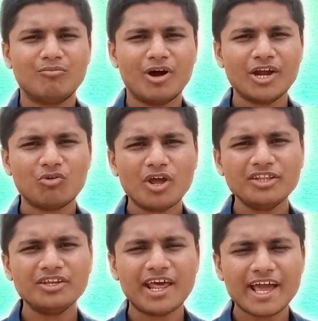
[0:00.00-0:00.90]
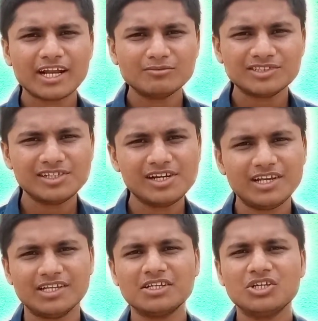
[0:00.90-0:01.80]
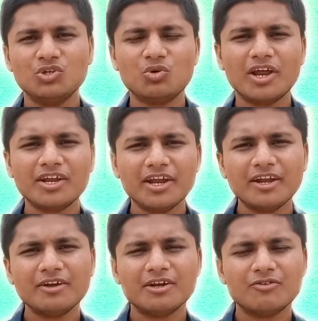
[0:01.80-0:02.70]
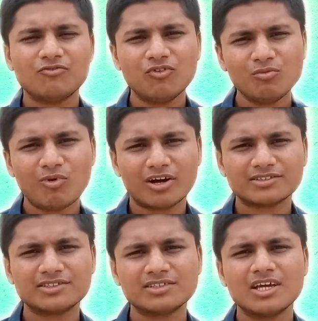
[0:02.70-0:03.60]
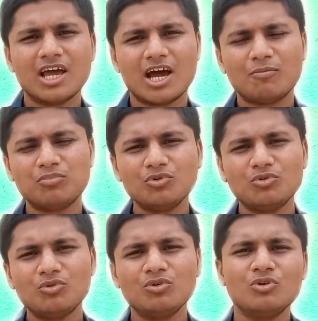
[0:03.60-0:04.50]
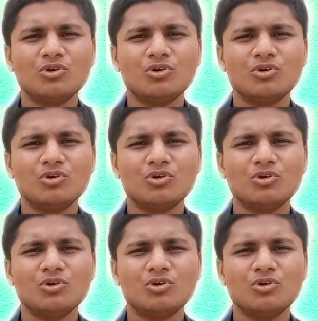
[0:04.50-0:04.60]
By drawing the diagrams neatly, you can get full marks. Up to